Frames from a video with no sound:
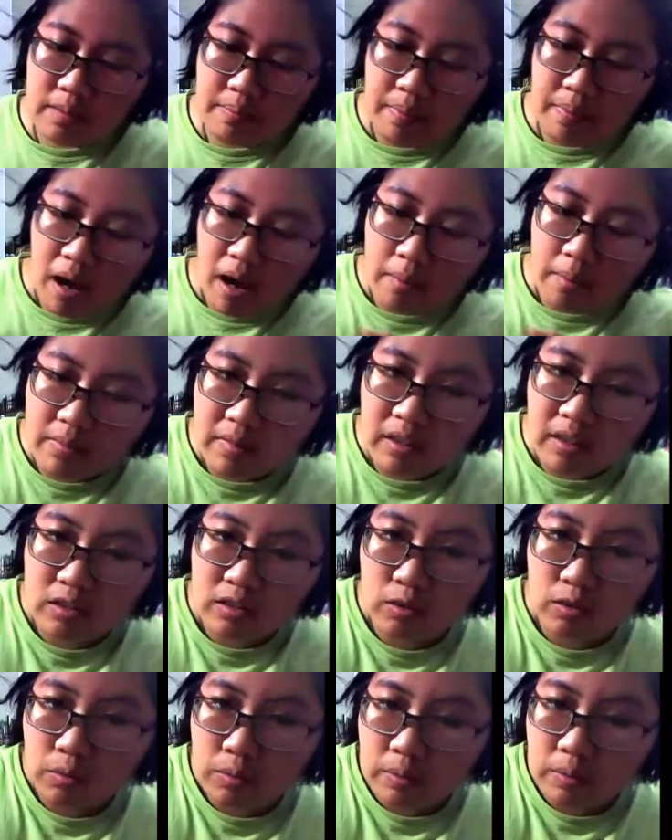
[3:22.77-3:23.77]

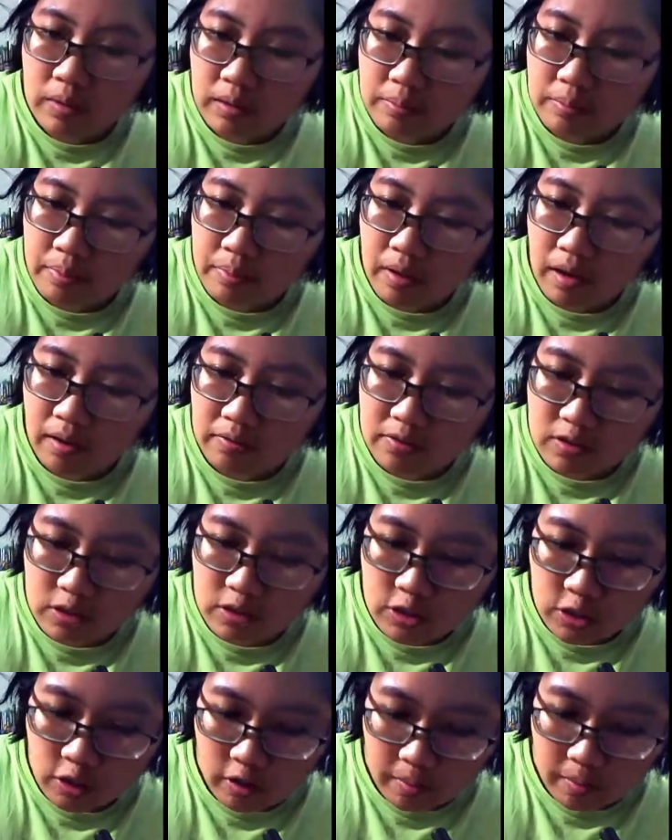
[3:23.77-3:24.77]
pumpkin wheat puffs
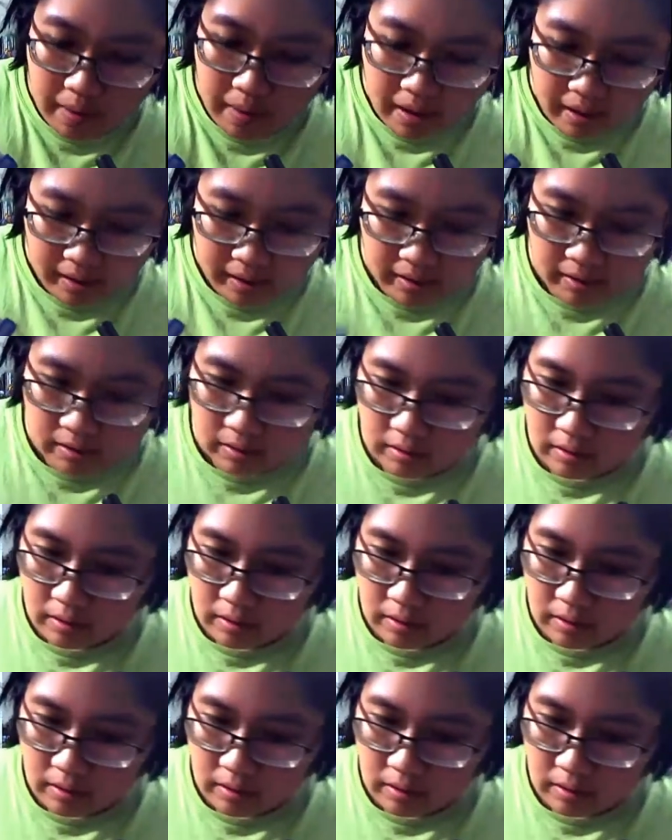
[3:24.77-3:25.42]
share pack.